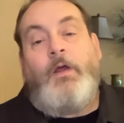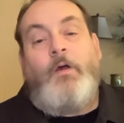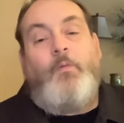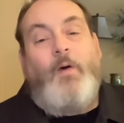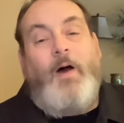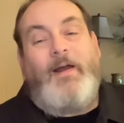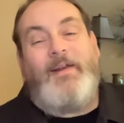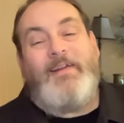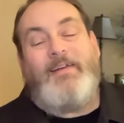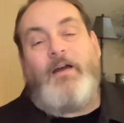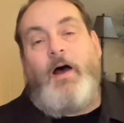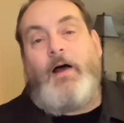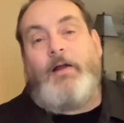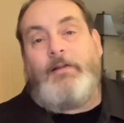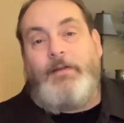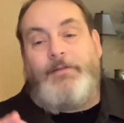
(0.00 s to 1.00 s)
Why did
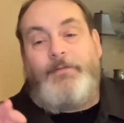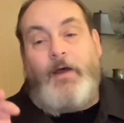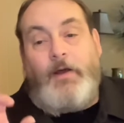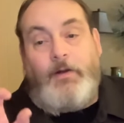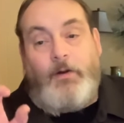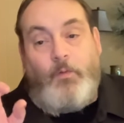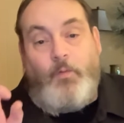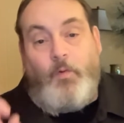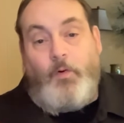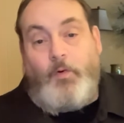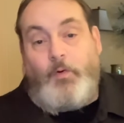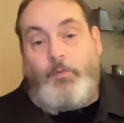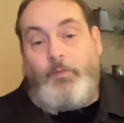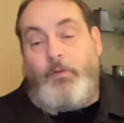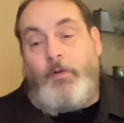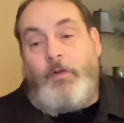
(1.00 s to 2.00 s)
God design a
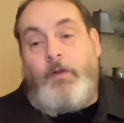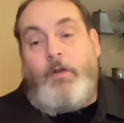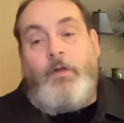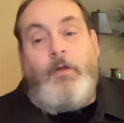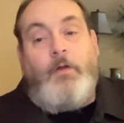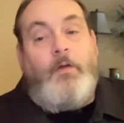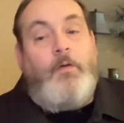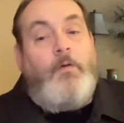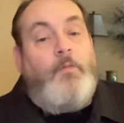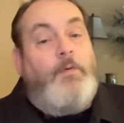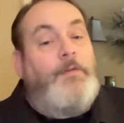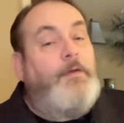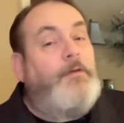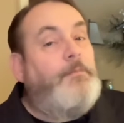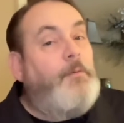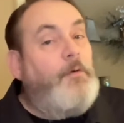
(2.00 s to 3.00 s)
world with
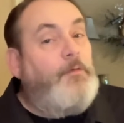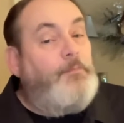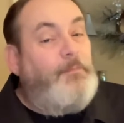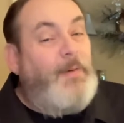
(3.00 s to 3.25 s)
its most